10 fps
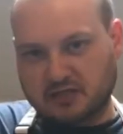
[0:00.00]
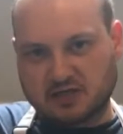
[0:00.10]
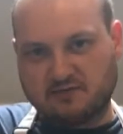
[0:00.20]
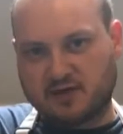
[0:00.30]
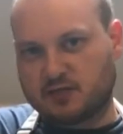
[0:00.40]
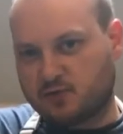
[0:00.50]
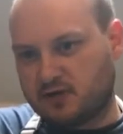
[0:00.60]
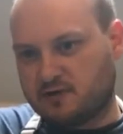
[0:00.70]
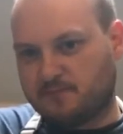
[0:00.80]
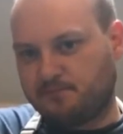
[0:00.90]
that's it for this
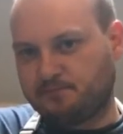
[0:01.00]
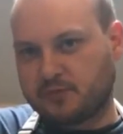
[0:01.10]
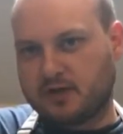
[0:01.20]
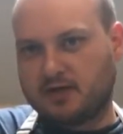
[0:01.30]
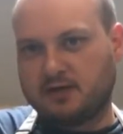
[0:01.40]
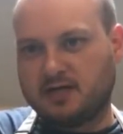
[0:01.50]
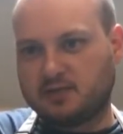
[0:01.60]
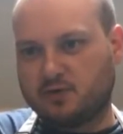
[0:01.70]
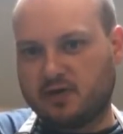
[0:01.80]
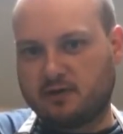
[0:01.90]
week.
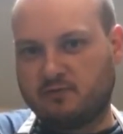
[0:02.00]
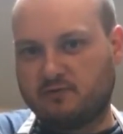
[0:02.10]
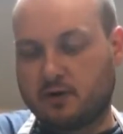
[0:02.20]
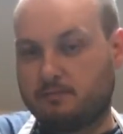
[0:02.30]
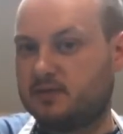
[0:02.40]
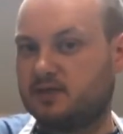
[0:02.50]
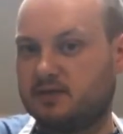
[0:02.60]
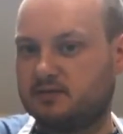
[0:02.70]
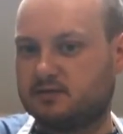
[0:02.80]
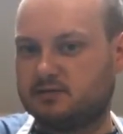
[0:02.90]
Next week we've got
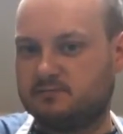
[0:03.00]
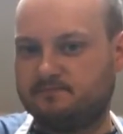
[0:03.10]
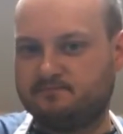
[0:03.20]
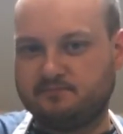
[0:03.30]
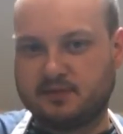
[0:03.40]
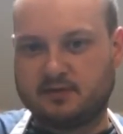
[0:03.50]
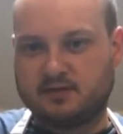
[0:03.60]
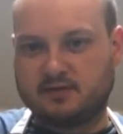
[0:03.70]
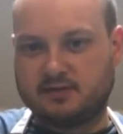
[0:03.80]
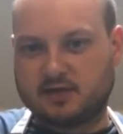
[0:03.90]
biscuits.
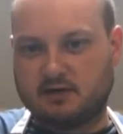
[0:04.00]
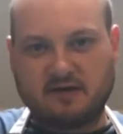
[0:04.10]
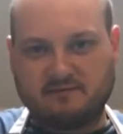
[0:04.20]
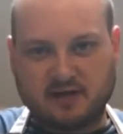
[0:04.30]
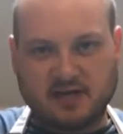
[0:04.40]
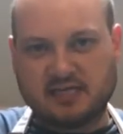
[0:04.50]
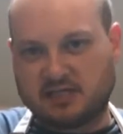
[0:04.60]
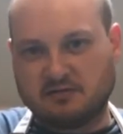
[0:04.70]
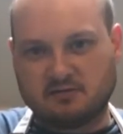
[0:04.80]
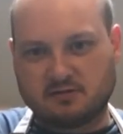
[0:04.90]
So they're fairly
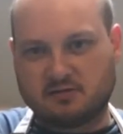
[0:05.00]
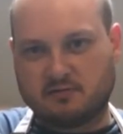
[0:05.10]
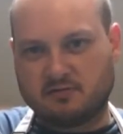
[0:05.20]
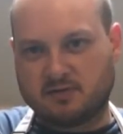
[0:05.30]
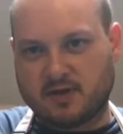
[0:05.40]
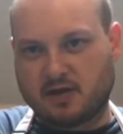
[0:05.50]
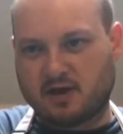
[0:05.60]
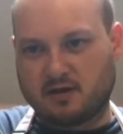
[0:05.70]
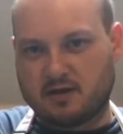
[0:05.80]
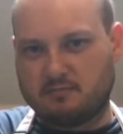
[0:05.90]
easy to make,
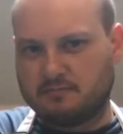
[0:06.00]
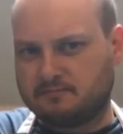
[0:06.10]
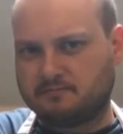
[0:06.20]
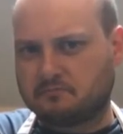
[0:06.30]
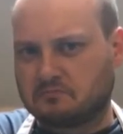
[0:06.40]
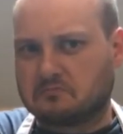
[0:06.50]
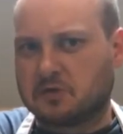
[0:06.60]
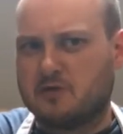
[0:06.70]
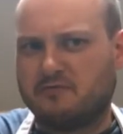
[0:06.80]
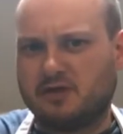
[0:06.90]
aren't they?
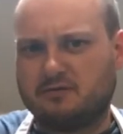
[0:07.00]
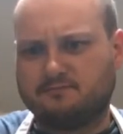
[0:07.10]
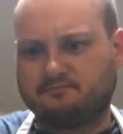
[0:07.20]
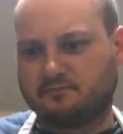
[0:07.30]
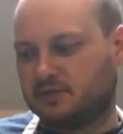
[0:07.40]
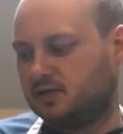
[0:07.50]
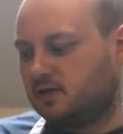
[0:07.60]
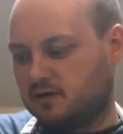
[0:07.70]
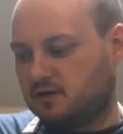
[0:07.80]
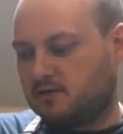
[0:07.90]
Hopefully.
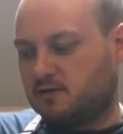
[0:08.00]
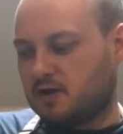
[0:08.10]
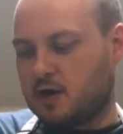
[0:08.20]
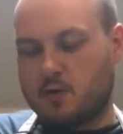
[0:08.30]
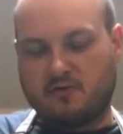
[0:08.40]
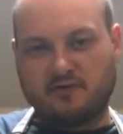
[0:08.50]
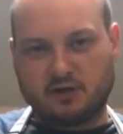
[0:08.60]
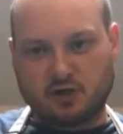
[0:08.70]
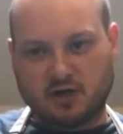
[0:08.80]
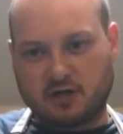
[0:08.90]
I hope you've
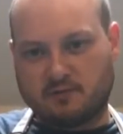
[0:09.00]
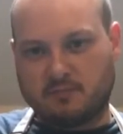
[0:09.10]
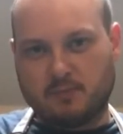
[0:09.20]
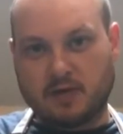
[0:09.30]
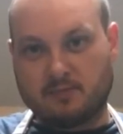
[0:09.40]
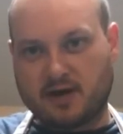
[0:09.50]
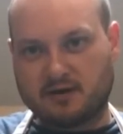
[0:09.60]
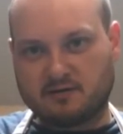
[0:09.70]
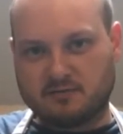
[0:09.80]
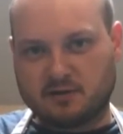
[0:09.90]
enjoyed me being
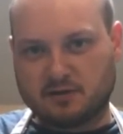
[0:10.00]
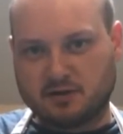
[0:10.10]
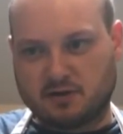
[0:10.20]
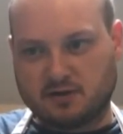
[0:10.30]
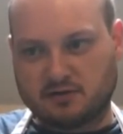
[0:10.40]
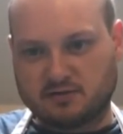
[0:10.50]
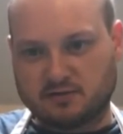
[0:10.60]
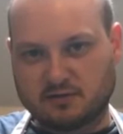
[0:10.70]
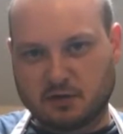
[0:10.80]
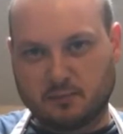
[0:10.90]
back on your
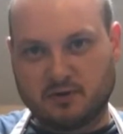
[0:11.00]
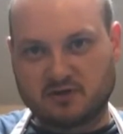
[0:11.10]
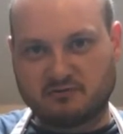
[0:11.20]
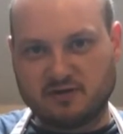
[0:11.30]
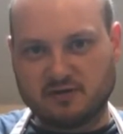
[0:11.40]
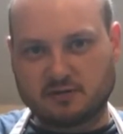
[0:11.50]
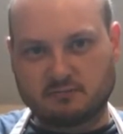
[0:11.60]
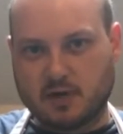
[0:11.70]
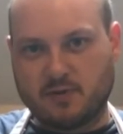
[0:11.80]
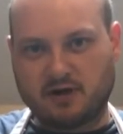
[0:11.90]
computer screens,
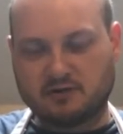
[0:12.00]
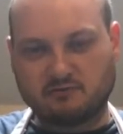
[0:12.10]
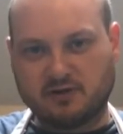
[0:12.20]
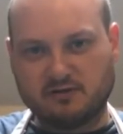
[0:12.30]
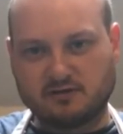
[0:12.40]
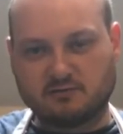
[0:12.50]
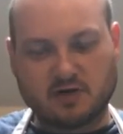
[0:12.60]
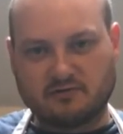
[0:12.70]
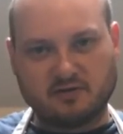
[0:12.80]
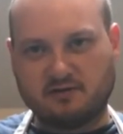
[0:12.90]
mobile screens,
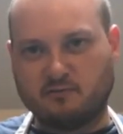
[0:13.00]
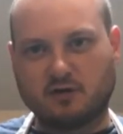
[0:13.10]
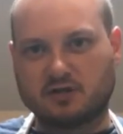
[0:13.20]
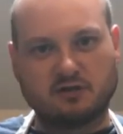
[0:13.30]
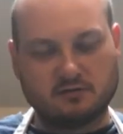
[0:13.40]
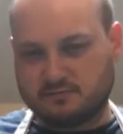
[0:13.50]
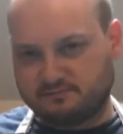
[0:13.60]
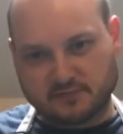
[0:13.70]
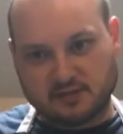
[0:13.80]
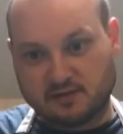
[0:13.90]
whatever you're watching on.
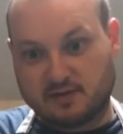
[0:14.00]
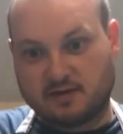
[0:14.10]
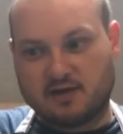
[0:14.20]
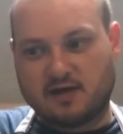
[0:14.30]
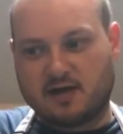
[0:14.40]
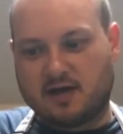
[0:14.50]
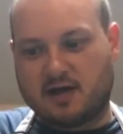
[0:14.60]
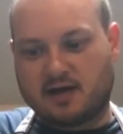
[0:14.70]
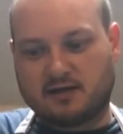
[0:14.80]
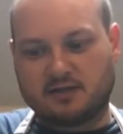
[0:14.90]

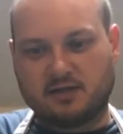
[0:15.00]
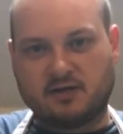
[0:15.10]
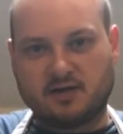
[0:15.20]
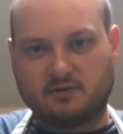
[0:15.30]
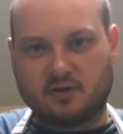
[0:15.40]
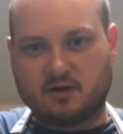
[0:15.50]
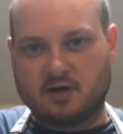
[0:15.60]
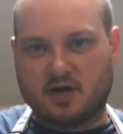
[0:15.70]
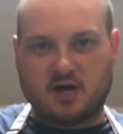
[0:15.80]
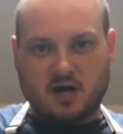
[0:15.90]
And I'll see you next week.
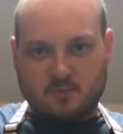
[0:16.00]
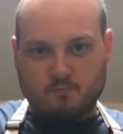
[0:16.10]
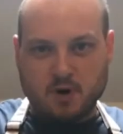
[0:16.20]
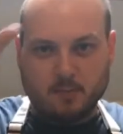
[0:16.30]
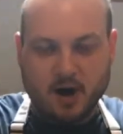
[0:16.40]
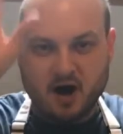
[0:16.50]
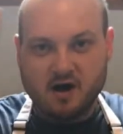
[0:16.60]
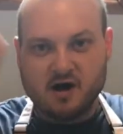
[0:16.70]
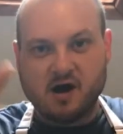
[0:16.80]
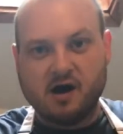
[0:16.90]
Bye
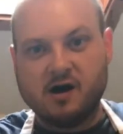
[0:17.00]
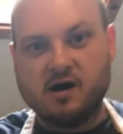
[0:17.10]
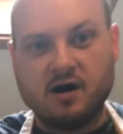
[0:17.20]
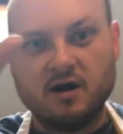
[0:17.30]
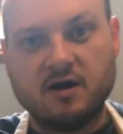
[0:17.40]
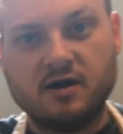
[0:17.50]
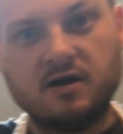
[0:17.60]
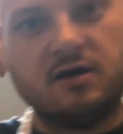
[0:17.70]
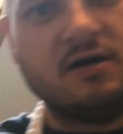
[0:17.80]
bye!